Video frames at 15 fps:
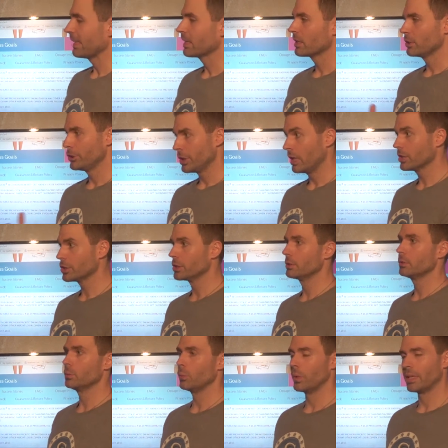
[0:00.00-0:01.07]
in
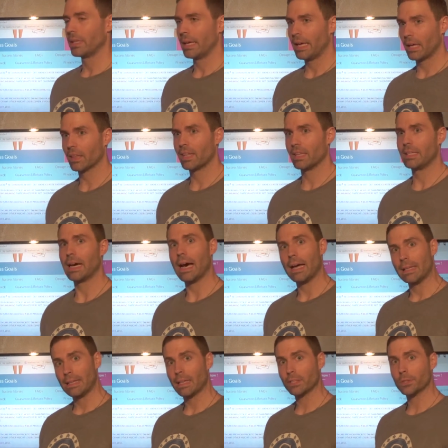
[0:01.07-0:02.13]
conjunction with a healthy diet
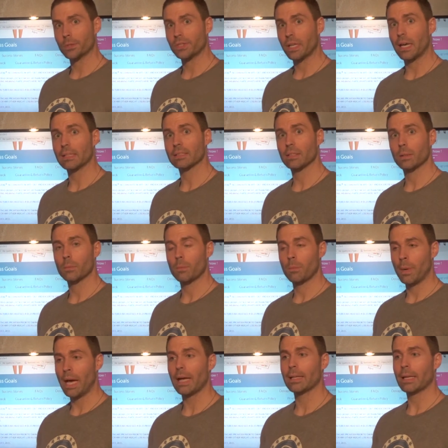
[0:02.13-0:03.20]
and exercise
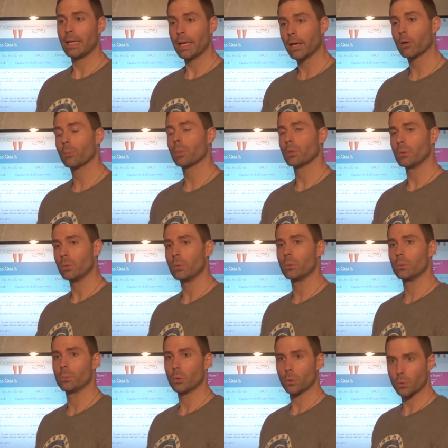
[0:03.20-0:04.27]
might help
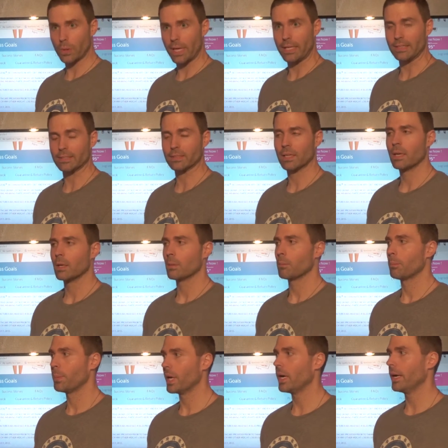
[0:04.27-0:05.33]
you progress.
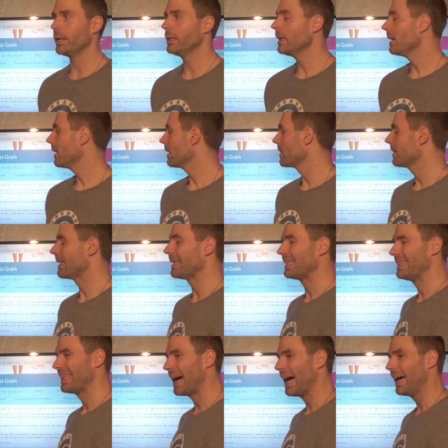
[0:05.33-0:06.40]
But the
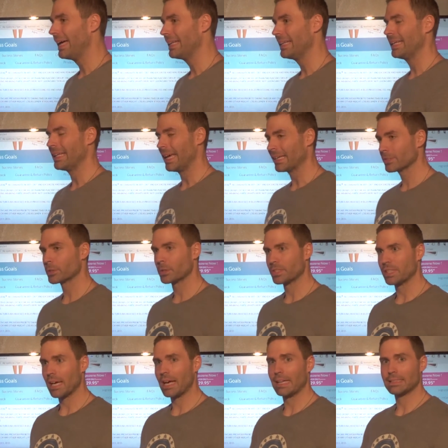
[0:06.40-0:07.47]
diet and
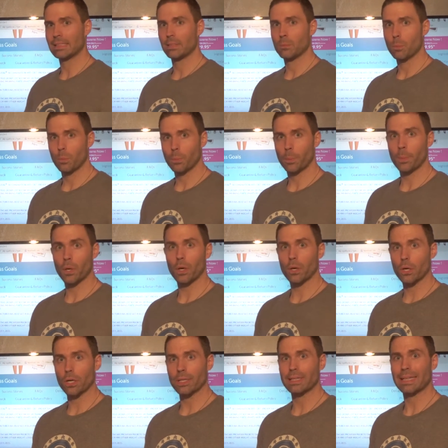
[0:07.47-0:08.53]
exercise
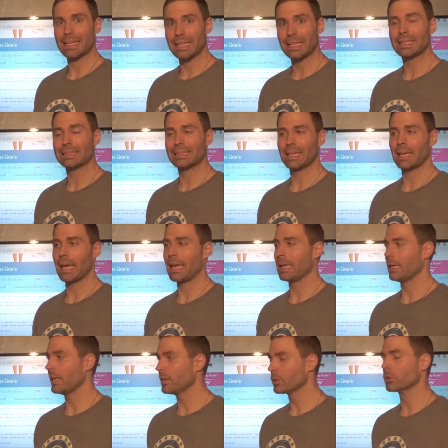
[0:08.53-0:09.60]
part is a
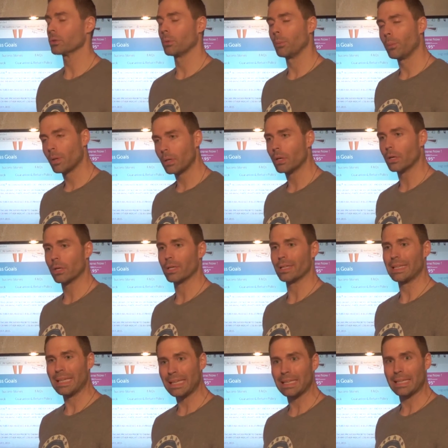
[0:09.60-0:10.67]
integral part
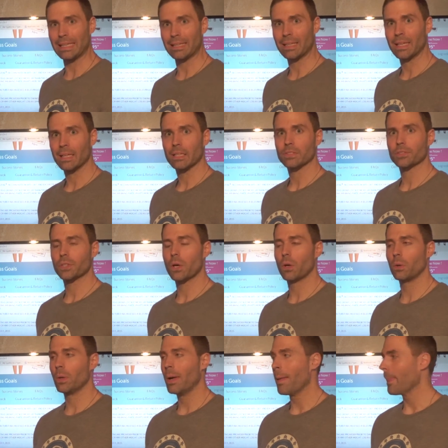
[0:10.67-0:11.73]
in it. So